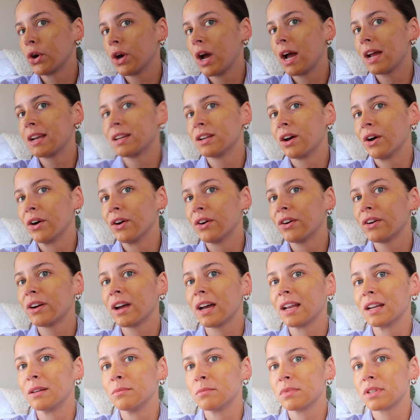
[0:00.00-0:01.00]
I know,
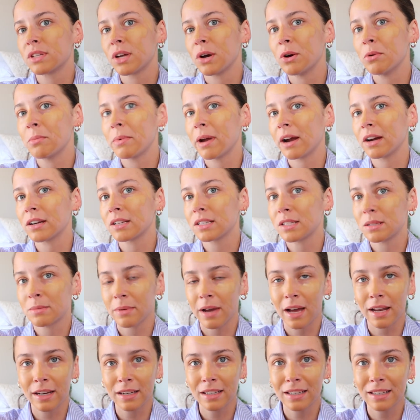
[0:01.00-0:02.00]
and I'm so embarrassed
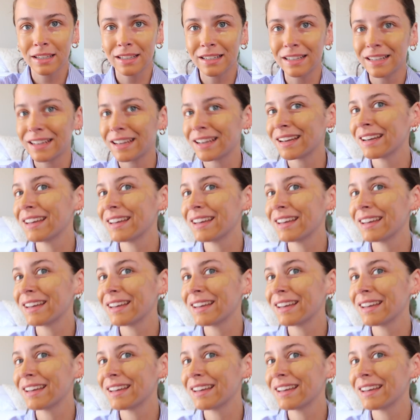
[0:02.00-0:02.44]
about it.